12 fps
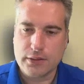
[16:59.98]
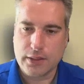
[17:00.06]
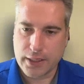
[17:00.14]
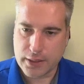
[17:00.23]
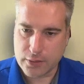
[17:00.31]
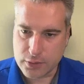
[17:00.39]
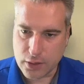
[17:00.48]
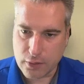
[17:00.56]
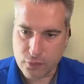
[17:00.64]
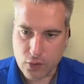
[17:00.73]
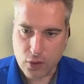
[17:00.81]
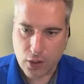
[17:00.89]
Thank you, Joe,
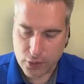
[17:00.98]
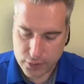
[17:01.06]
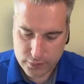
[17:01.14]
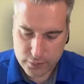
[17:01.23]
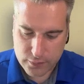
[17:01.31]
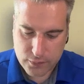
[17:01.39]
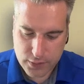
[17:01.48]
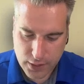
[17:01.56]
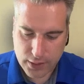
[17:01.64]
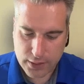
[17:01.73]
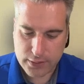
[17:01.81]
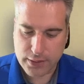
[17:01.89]
for all you've
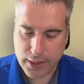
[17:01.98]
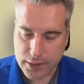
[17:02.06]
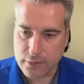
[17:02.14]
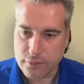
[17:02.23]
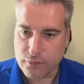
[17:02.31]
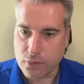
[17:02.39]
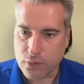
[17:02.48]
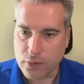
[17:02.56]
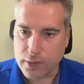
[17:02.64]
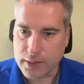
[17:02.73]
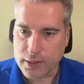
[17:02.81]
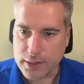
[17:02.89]
done. Thank you
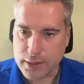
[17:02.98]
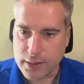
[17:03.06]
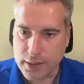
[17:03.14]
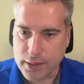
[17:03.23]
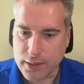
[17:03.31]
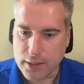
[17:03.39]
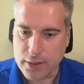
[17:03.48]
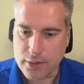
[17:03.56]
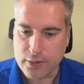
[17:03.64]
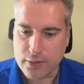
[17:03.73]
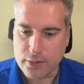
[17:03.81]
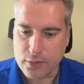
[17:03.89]
for the
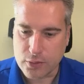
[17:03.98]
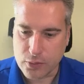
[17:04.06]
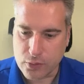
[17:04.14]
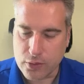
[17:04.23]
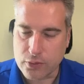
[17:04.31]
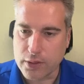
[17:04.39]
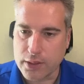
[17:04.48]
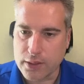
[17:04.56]
2 to 3